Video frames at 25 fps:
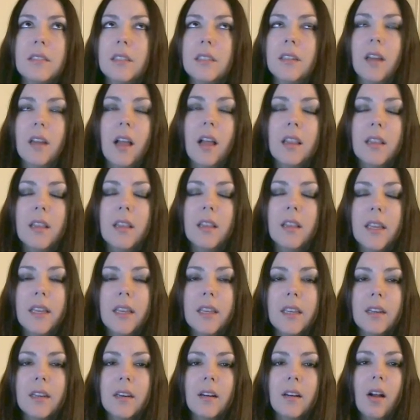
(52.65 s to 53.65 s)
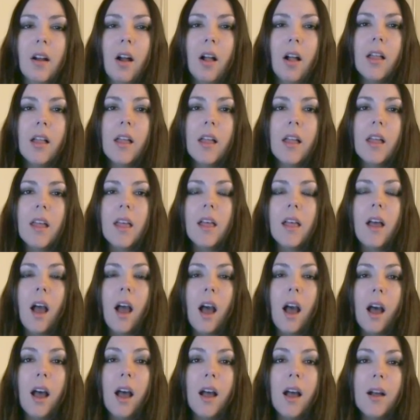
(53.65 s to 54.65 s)
Did not like it at all.
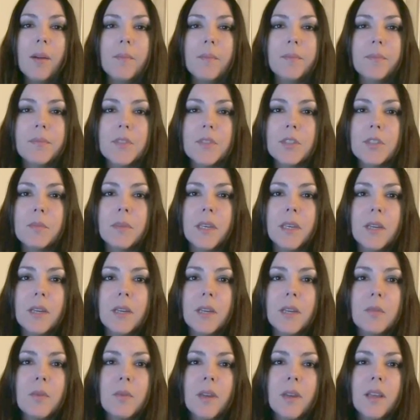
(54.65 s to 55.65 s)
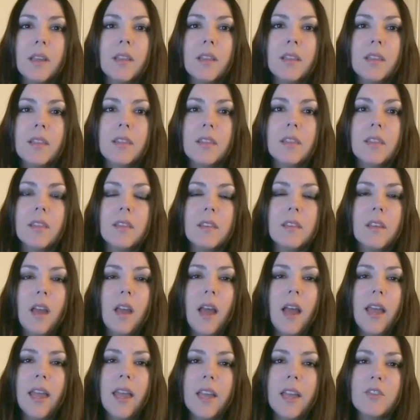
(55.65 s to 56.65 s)
To begin with,
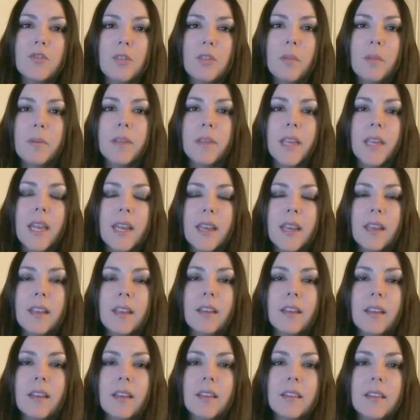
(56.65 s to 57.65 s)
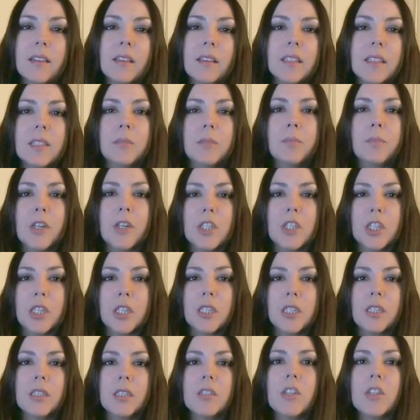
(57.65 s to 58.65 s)
I had trouble getting the little
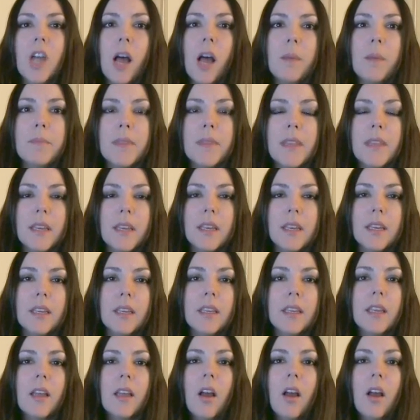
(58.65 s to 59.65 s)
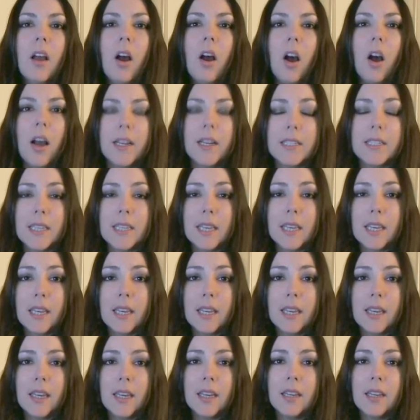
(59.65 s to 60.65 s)
brushy top thing onto the
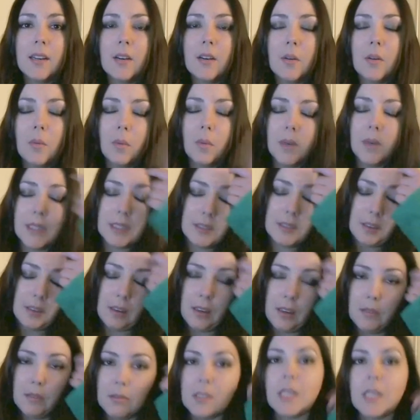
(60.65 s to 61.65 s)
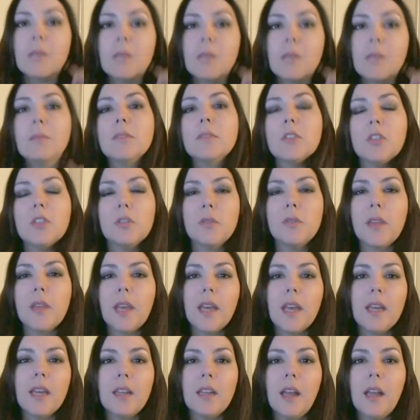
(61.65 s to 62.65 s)
can. Once I was able to do
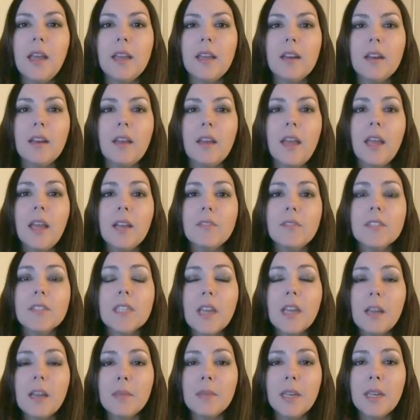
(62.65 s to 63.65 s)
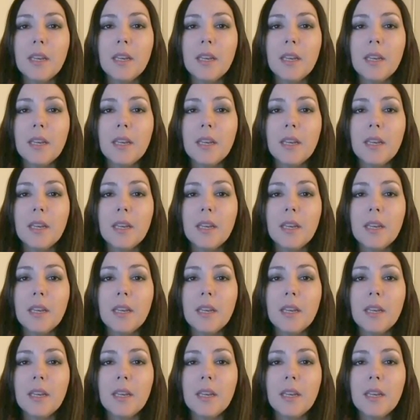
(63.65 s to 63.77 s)
that, I had a heck of a time